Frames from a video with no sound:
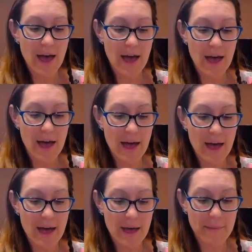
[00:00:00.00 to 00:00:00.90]

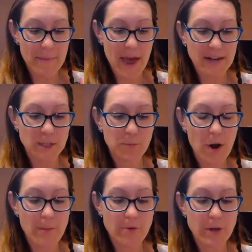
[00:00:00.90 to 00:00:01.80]
And its
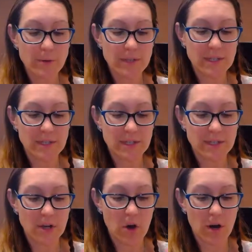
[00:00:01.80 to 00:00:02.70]
primary
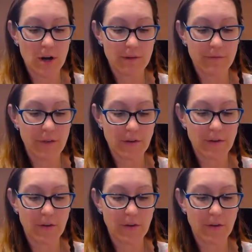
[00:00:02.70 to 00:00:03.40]
uses are very,